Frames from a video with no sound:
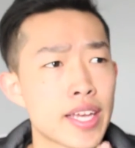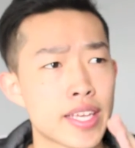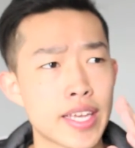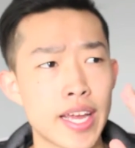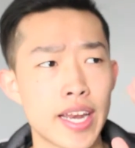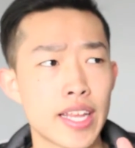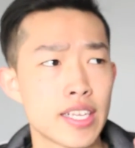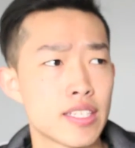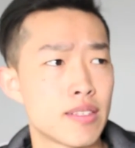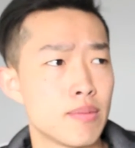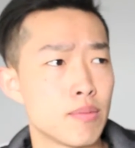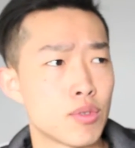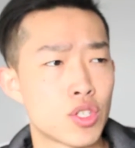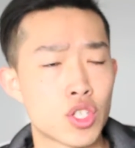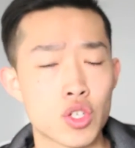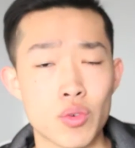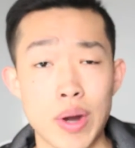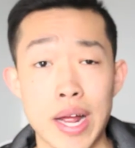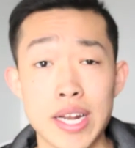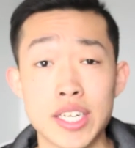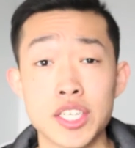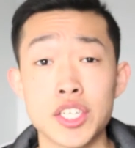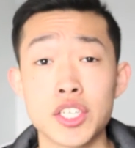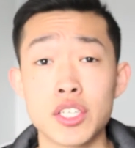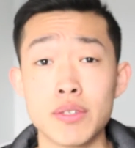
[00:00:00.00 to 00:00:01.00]
getting some
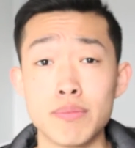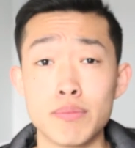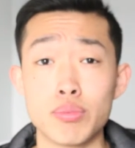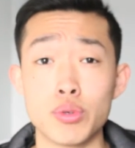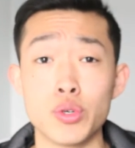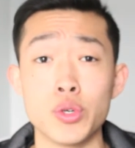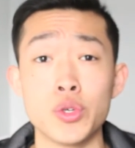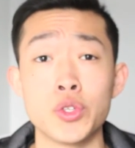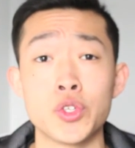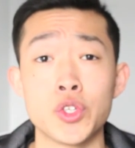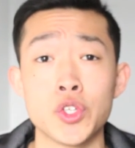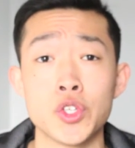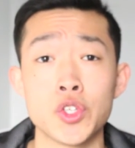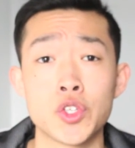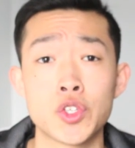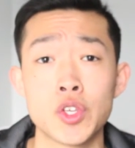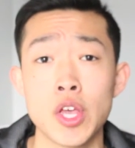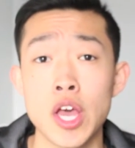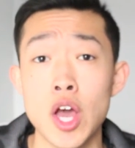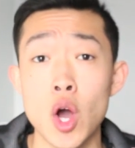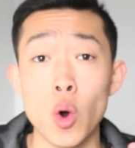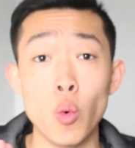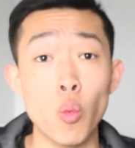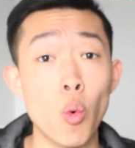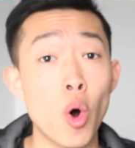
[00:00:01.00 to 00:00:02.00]
scratches and bruises,
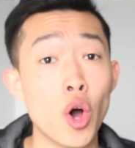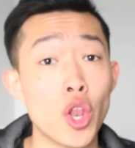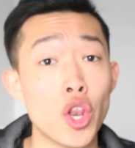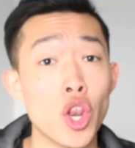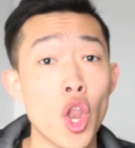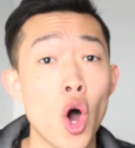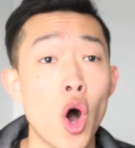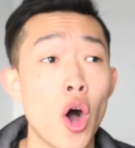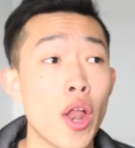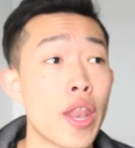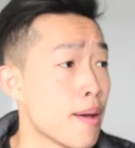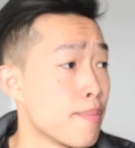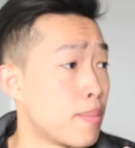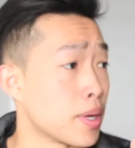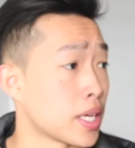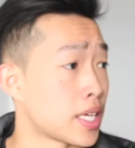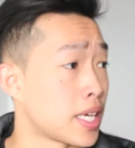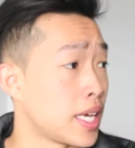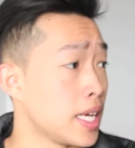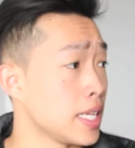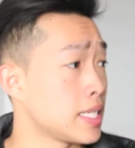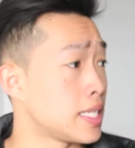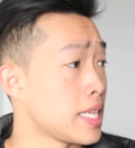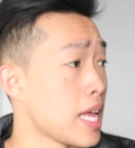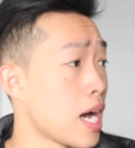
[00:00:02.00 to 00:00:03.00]
whatnot. But
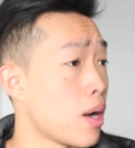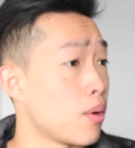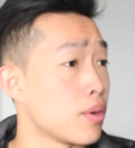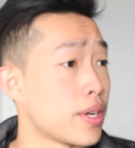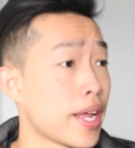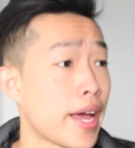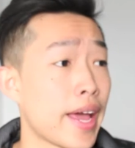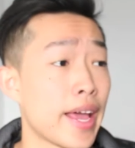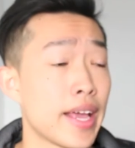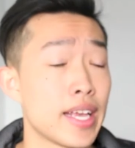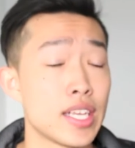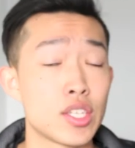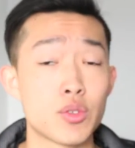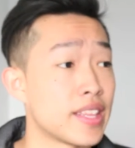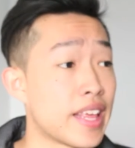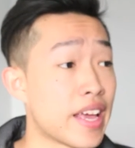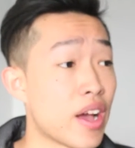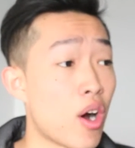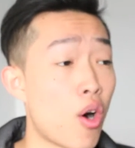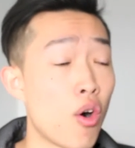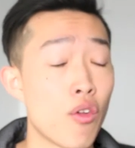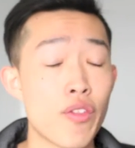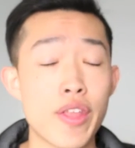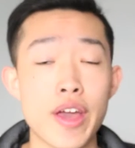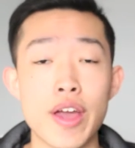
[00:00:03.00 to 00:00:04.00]
kids nowadays,
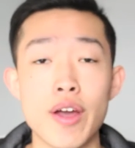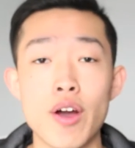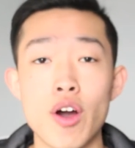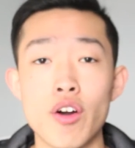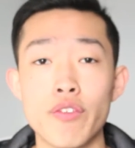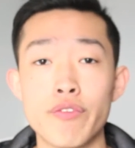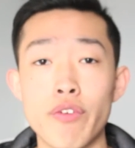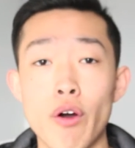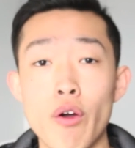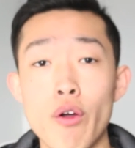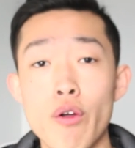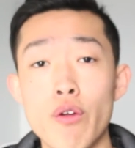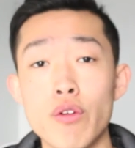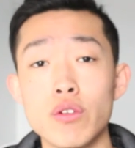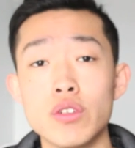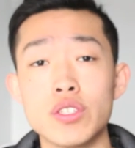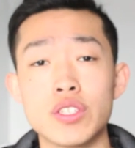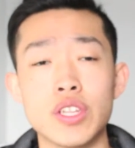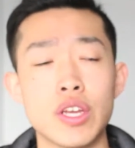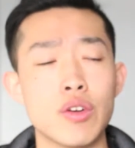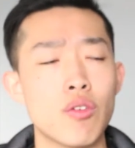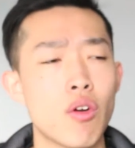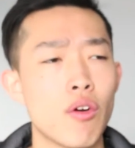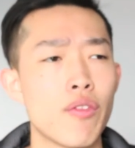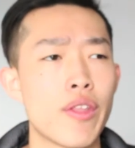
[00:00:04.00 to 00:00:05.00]
they're on their
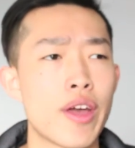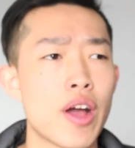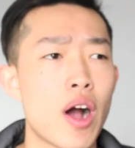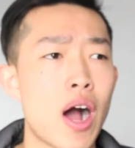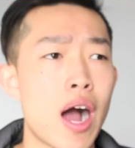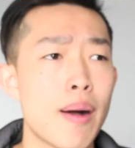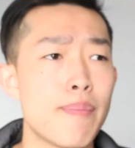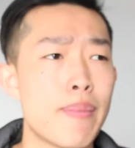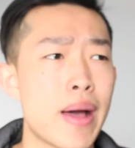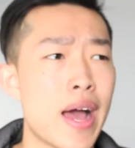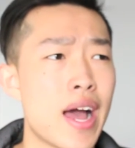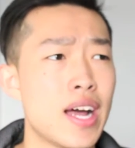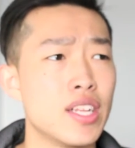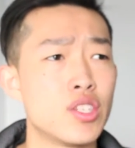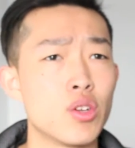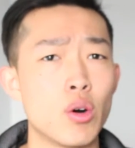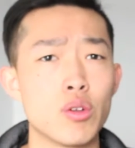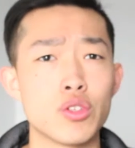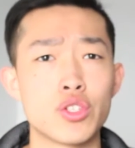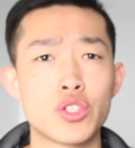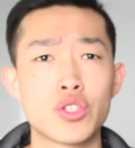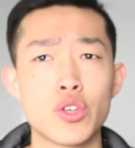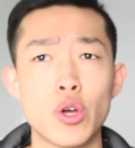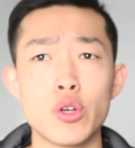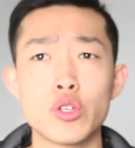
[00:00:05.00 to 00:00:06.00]
phones, they're on their iPads,
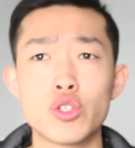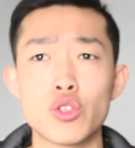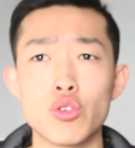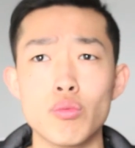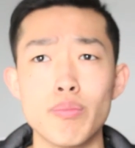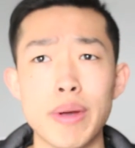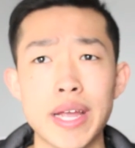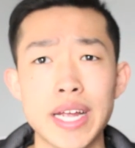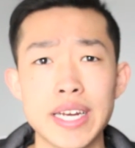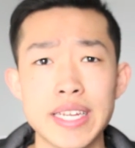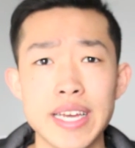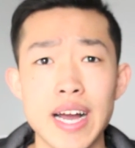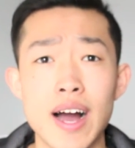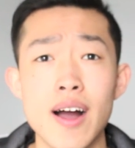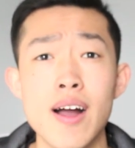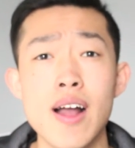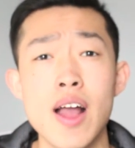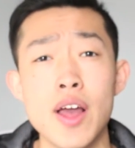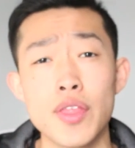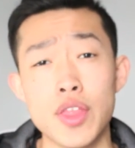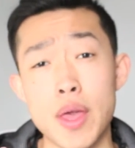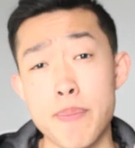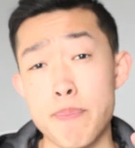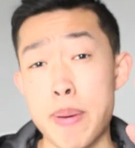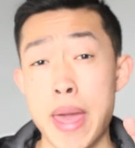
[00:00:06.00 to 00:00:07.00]
on social media.
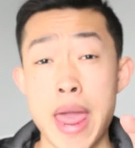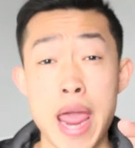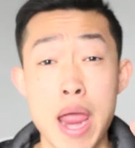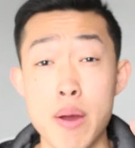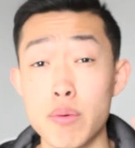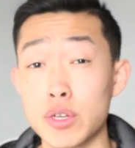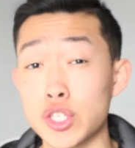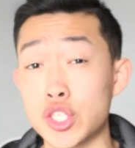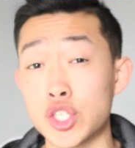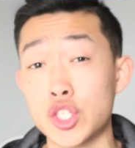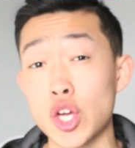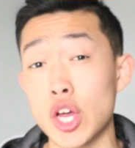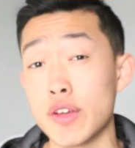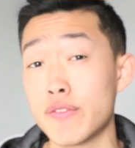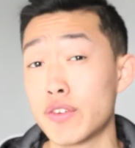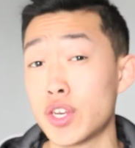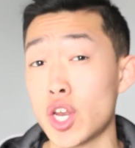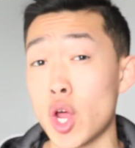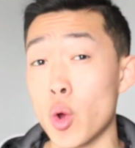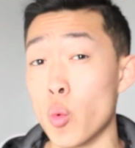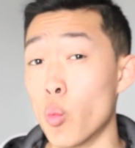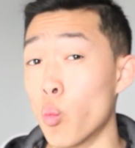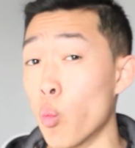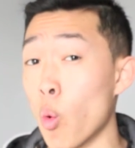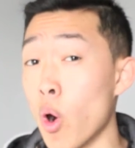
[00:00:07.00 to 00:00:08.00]
Their parents don't even
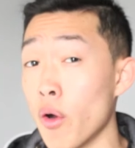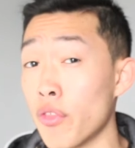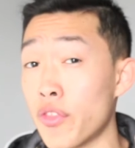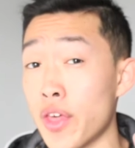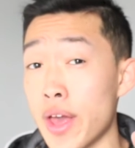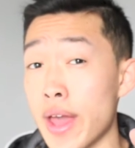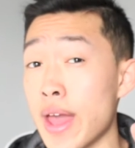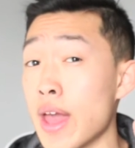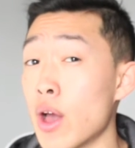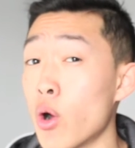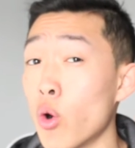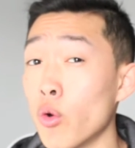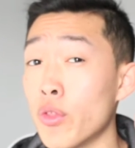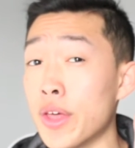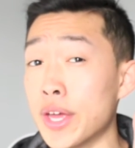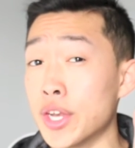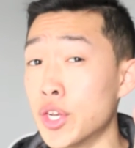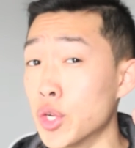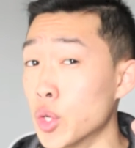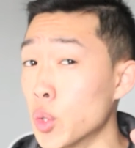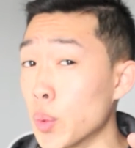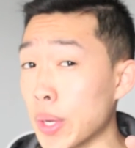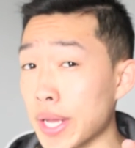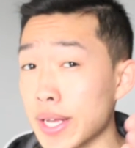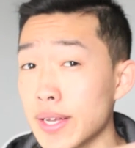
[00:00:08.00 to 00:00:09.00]
know what the hell
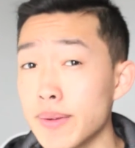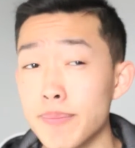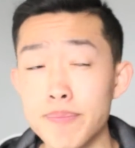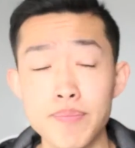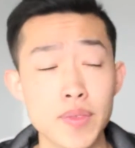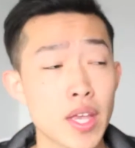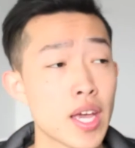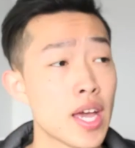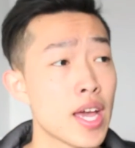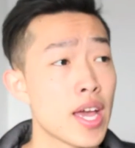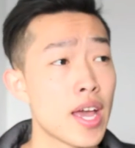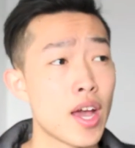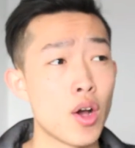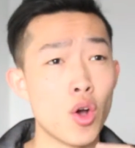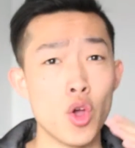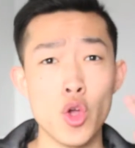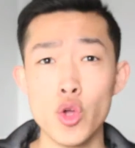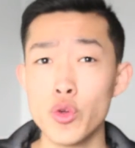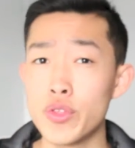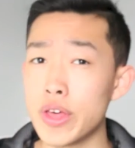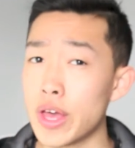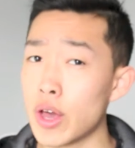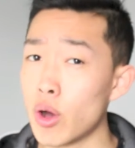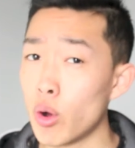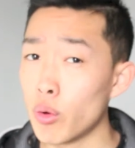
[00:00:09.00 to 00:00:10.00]
they're doing,
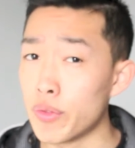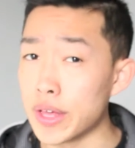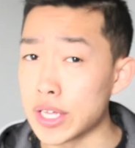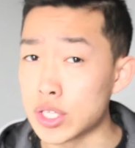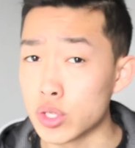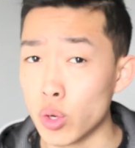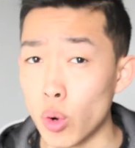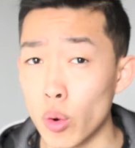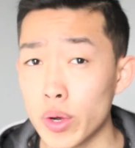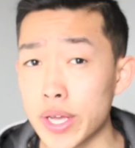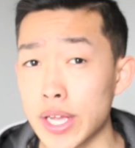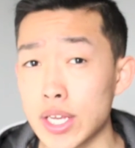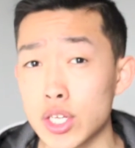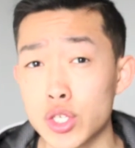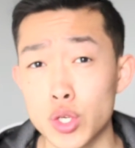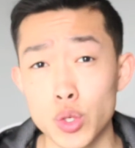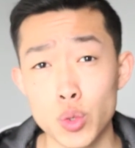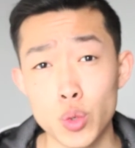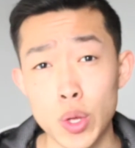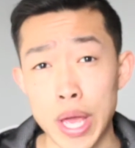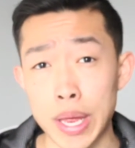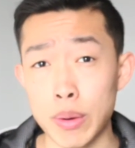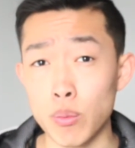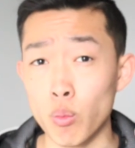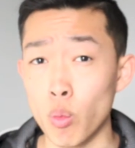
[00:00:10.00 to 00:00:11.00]
who the hell they're talking
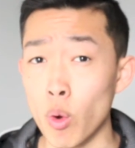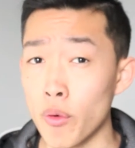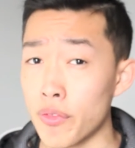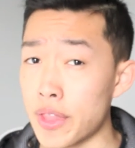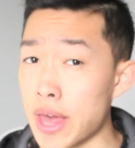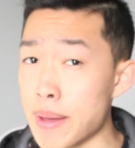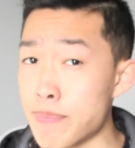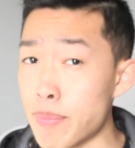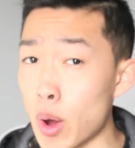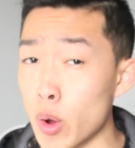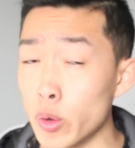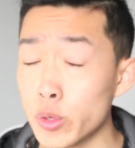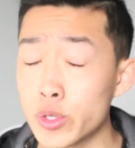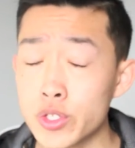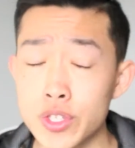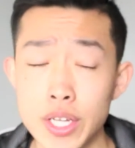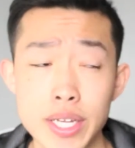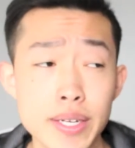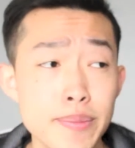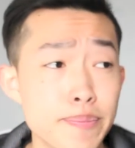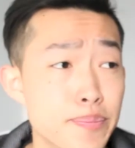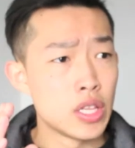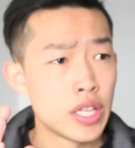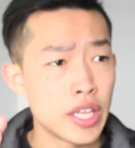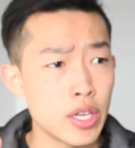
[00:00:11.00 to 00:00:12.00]
to, and what they're
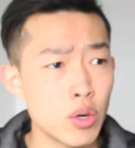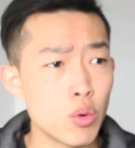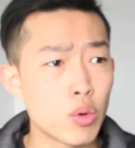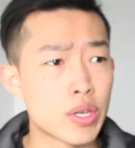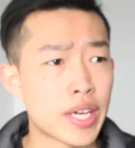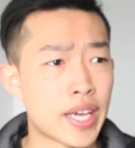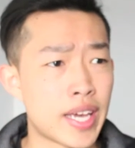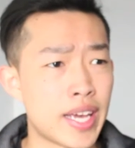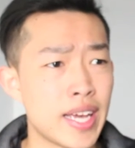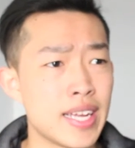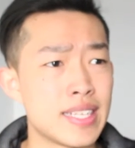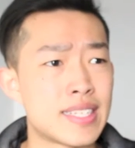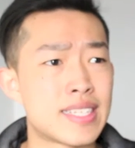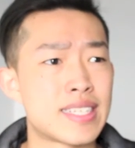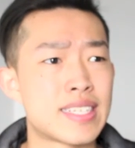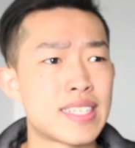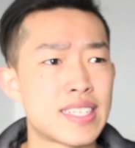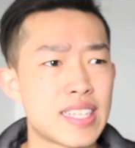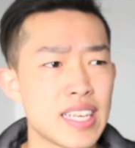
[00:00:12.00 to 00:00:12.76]
posting. Little kids